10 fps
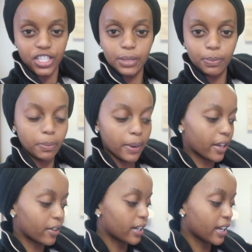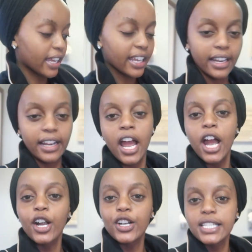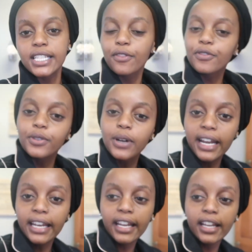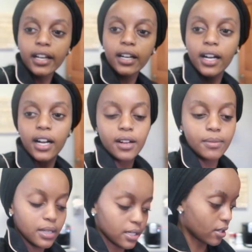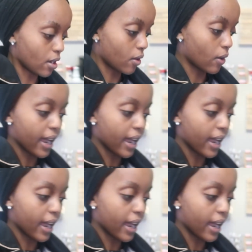just preparing and getting her stuff ready. So